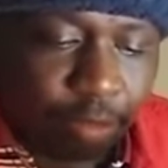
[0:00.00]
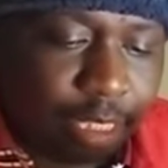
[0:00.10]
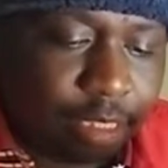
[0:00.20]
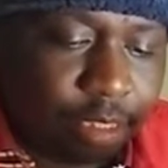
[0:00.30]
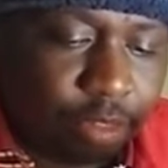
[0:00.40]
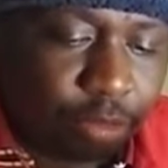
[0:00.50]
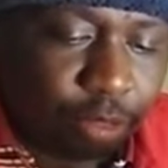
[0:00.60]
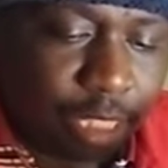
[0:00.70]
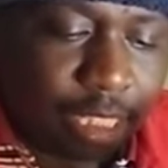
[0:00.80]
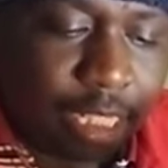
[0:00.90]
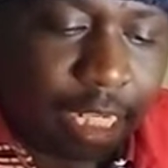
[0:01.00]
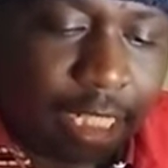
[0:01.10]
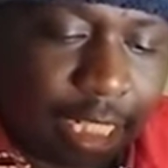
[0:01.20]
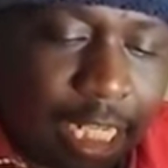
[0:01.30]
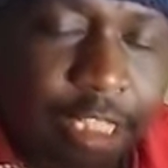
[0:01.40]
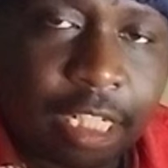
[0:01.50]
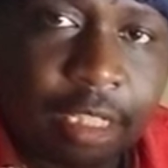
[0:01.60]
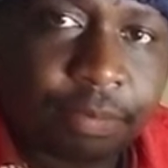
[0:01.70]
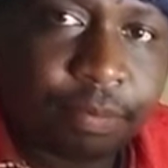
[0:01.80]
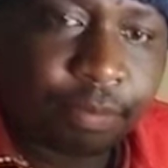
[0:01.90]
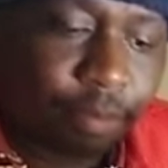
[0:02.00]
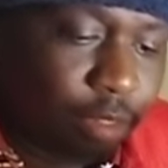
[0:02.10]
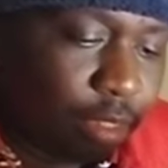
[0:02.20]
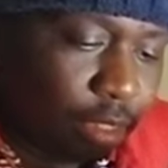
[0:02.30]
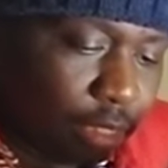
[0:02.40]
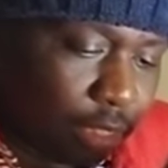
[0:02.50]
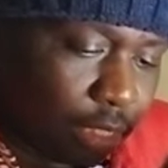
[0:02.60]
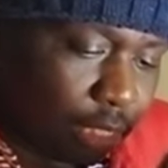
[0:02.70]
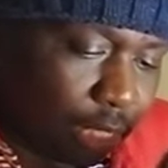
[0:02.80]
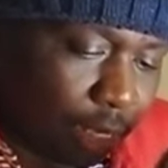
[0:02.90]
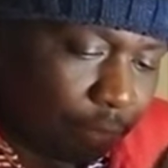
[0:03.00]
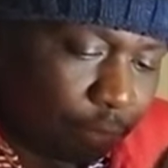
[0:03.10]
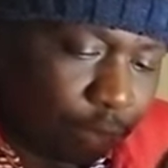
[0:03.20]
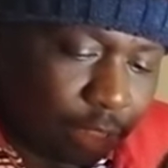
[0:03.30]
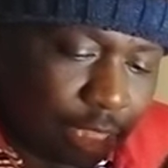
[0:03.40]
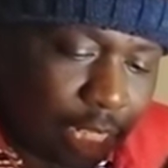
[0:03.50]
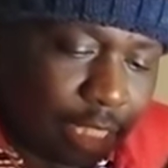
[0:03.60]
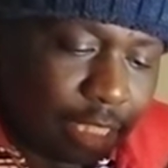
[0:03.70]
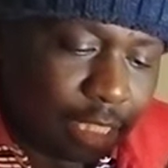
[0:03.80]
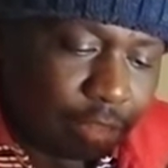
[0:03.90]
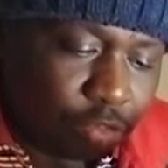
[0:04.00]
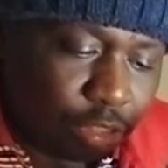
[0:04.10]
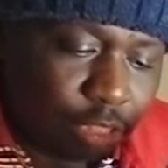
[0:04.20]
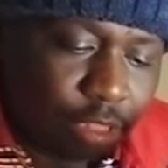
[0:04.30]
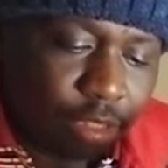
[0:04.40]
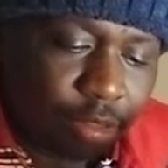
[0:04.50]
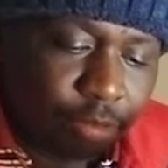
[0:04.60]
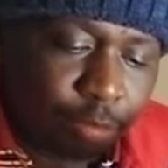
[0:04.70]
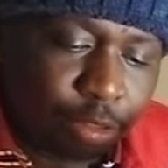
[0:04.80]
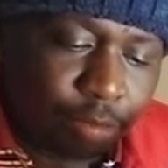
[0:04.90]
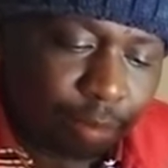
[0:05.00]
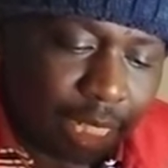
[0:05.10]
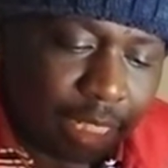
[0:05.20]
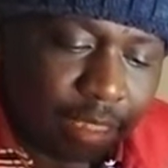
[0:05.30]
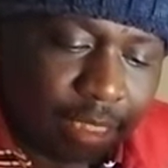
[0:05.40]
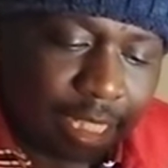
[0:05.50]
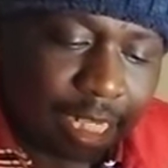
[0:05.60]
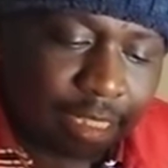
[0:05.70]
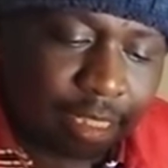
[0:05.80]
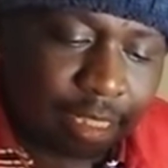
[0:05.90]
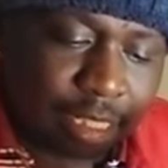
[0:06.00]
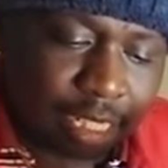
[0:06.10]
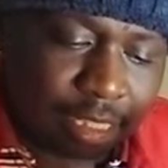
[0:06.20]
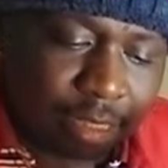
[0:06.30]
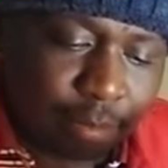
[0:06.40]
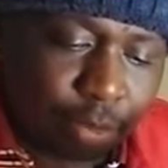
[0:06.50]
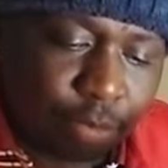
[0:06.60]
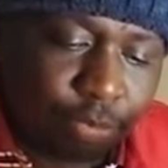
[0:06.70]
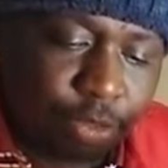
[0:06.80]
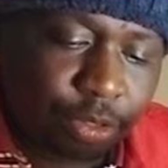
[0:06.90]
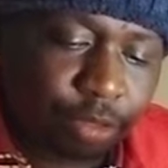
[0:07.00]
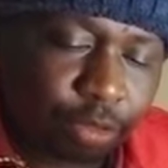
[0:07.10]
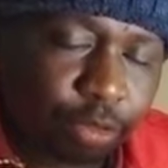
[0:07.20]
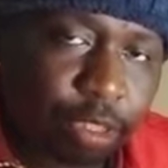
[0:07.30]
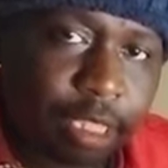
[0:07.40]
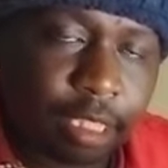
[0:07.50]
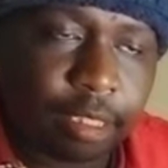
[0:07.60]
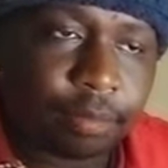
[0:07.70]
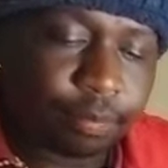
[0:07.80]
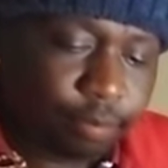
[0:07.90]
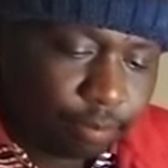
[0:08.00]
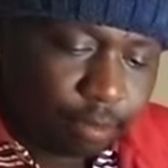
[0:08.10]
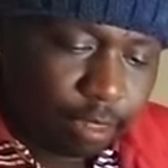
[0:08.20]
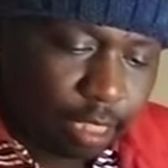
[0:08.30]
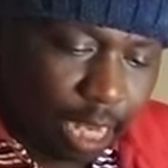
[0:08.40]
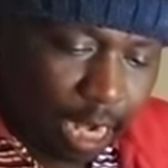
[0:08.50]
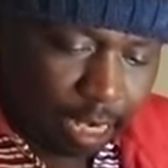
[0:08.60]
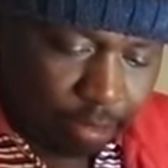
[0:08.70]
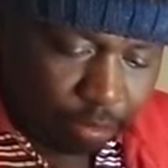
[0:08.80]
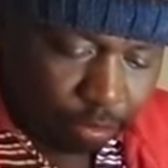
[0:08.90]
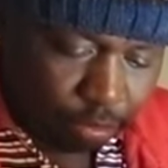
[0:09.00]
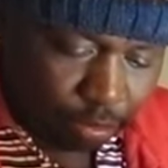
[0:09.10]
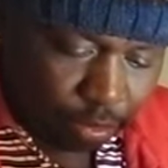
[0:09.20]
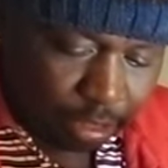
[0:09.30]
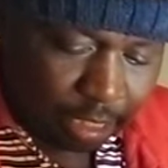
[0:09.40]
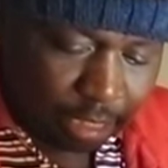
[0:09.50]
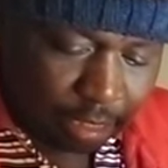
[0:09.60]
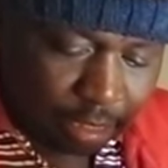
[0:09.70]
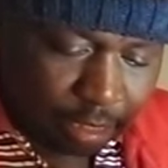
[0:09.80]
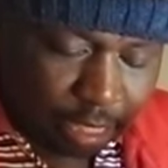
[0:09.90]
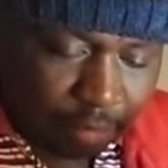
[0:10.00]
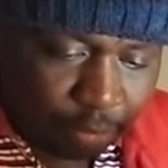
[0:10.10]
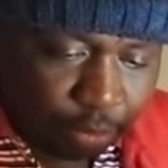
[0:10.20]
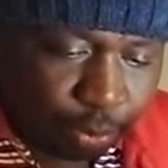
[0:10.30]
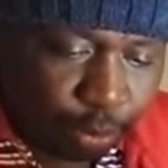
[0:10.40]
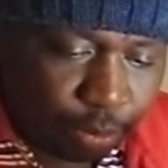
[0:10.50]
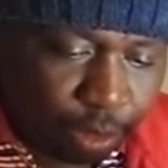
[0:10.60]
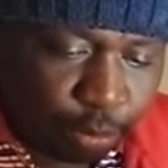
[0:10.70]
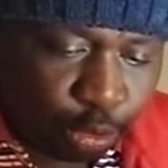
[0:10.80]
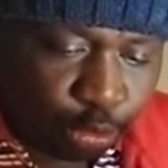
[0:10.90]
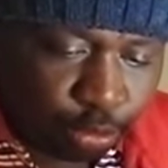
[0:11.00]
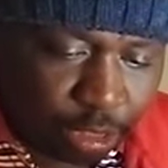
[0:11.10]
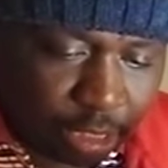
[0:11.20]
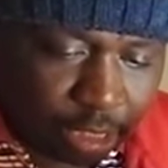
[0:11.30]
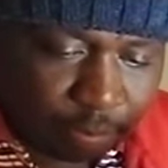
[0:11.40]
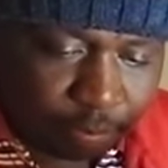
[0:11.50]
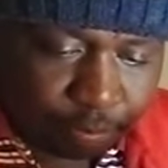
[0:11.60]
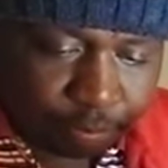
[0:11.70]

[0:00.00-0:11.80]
US, Ukraine, and Russia have not signed the treaty which bans cluster bombs, so they are allowed or they, they have no problem in using them.